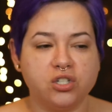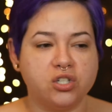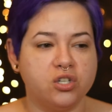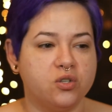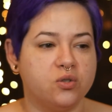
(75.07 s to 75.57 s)

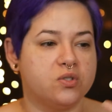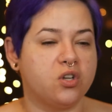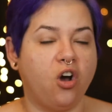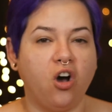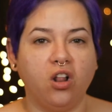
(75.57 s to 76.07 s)
used,
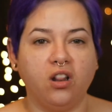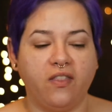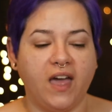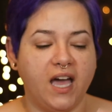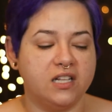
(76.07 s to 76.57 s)
all of
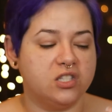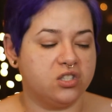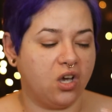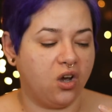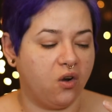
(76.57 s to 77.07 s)
that.
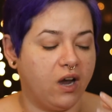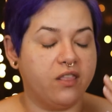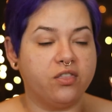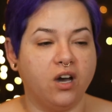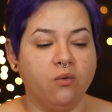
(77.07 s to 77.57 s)
So I
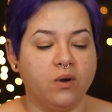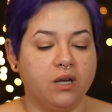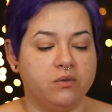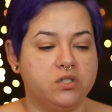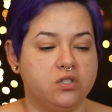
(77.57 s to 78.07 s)
thought what I
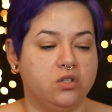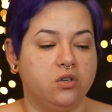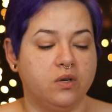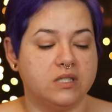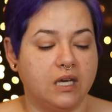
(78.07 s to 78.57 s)
would do
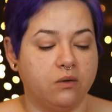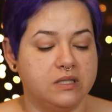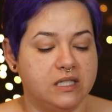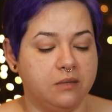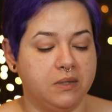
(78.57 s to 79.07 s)
is I would
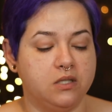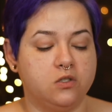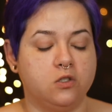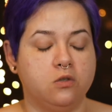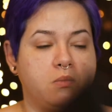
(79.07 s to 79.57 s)
dip into
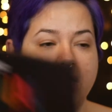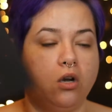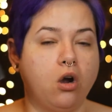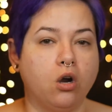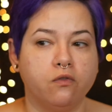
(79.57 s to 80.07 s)
my
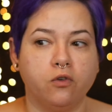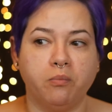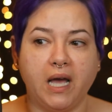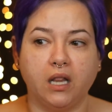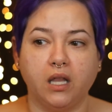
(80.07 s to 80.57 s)
Carnival
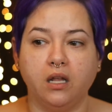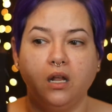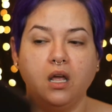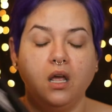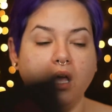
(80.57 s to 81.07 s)
palette
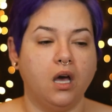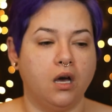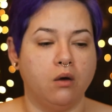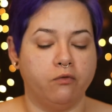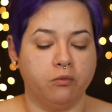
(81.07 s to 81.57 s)

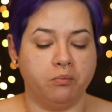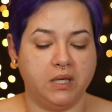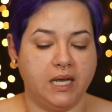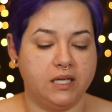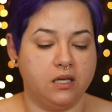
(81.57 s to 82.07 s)
from
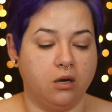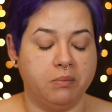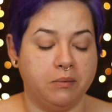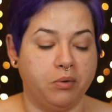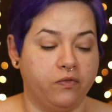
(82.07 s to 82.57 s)
Be
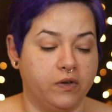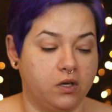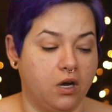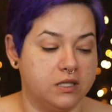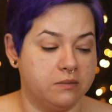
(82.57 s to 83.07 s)
Perfect
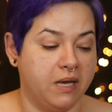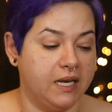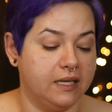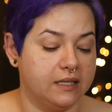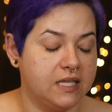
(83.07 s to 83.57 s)

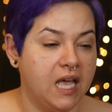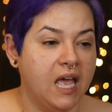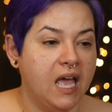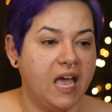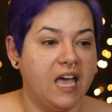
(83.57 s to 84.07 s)
Cosmetics,
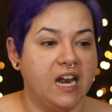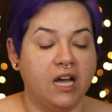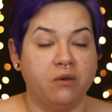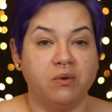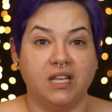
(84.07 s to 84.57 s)
and I
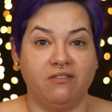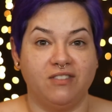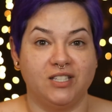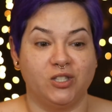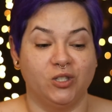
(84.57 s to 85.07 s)
would give this
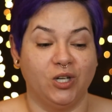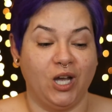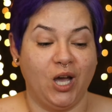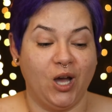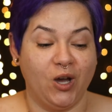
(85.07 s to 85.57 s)
look
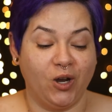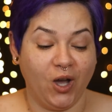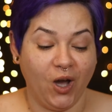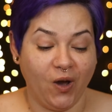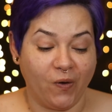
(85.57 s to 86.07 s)
a
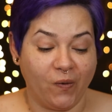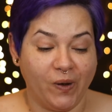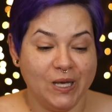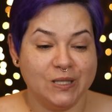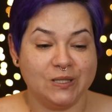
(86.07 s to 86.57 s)
go.
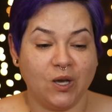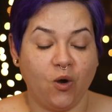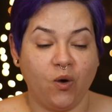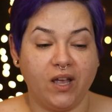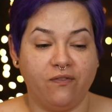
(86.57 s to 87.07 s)
So
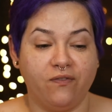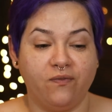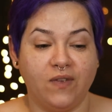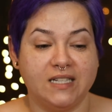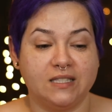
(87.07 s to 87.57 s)
if
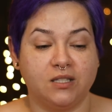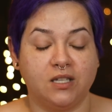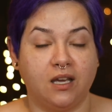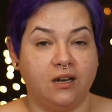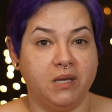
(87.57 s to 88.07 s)
it's going
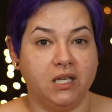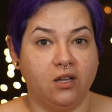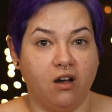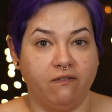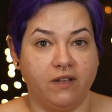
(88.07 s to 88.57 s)
to be a
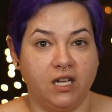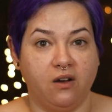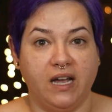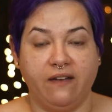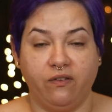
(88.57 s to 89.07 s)
long video, I
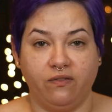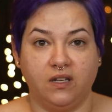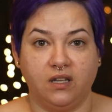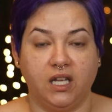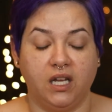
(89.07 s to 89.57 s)
have a
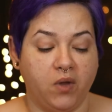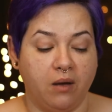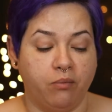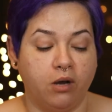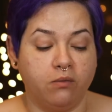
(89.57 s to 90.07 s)
feeling I'm
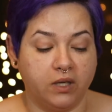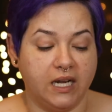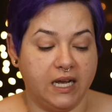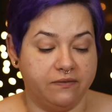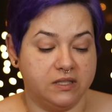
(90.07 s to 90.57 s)
probably going to
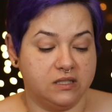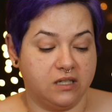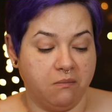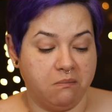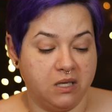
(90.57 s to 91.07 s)
have to stop
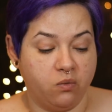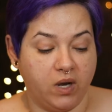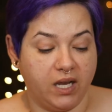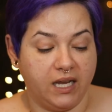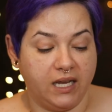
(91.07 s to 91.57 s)

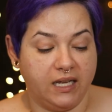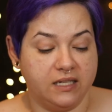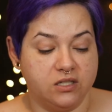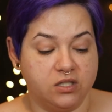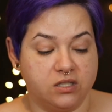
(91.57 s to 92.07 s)
midway and
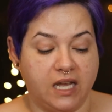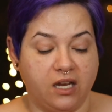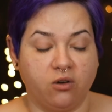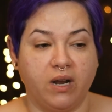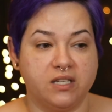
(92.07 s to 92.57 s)
just take a
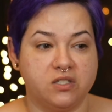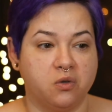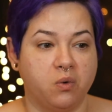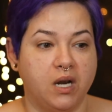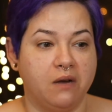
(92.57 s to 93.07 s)
rest or
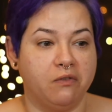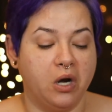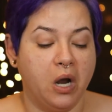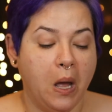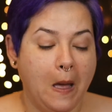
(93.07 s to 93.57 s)
whatever.
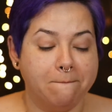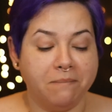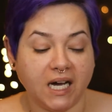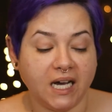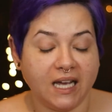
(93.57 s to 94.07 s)

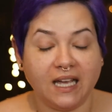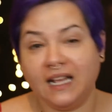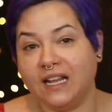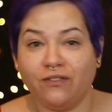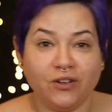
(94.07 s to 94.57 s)
But
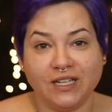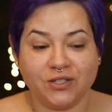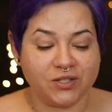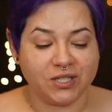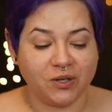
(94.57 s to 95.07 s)
if you're
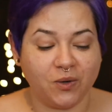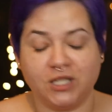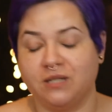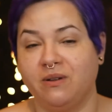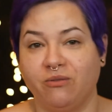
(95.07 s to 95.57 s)
interested in watching
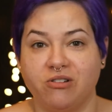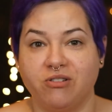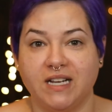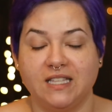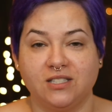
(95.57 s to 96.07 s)
me
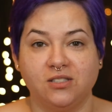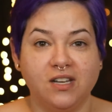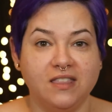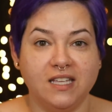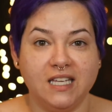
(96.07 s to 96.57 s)
recreate this look,
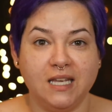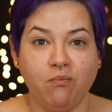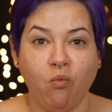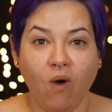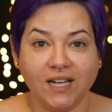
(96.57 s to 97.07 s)
then keep
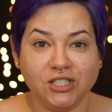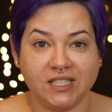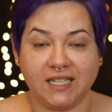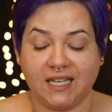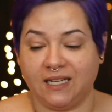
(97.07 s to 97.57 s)

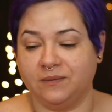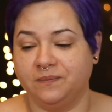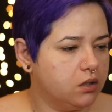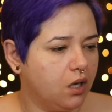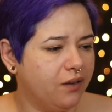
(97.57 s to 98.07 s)
watching.
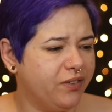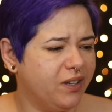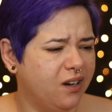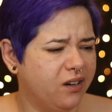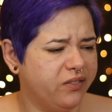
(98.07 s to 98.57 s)
Coffee,
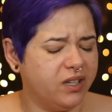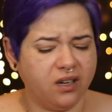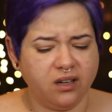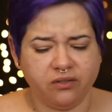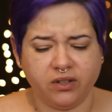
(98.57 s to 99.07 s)
coffee,
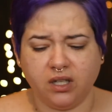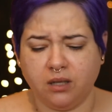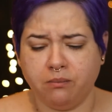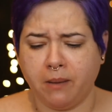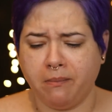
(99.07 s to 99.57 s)
coffee in
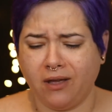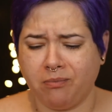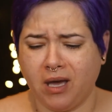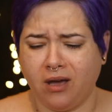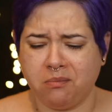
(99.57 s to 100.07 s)
my mouth,
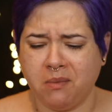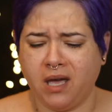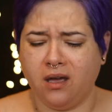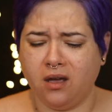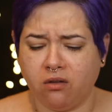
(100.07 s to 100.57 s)
mouth,
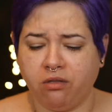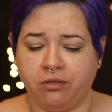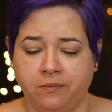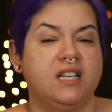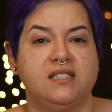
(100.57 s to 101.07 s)
mouth.
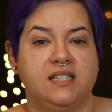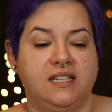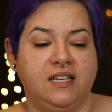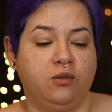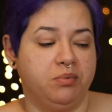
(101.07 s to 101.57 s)
Send
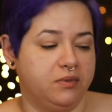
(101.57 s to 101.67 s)
help.